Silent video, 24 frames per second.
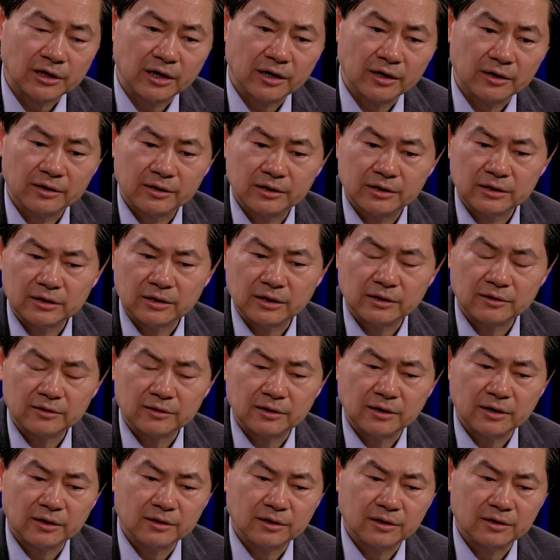and
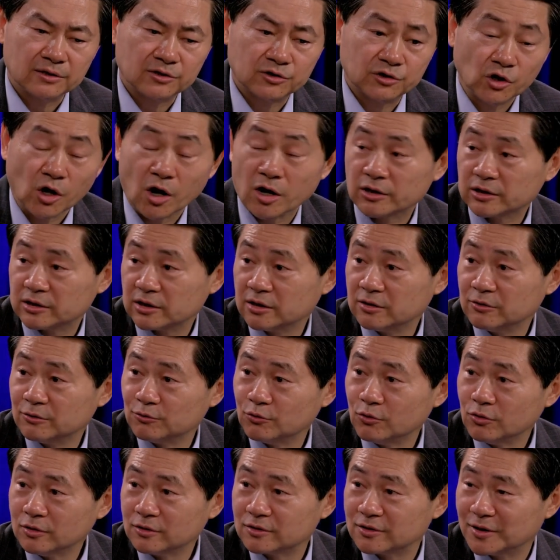it shocked the whole
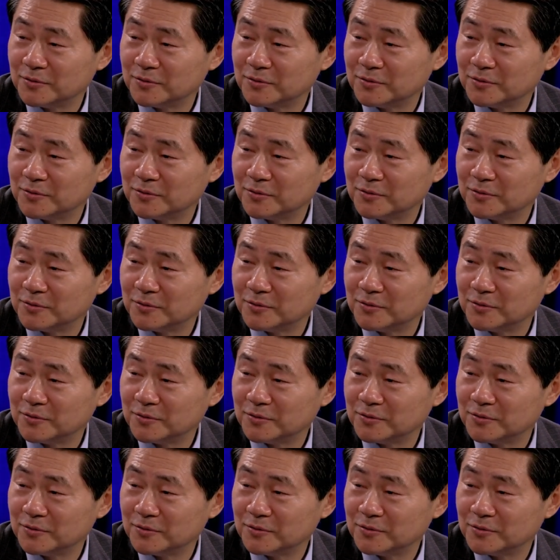world.